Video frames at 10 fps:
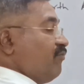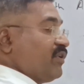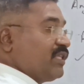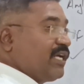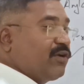
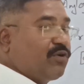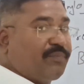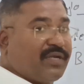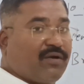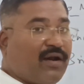With the
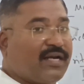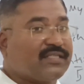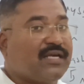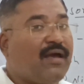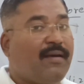European called as
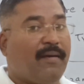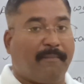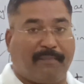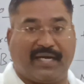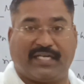a
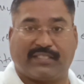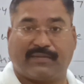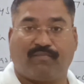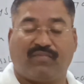British.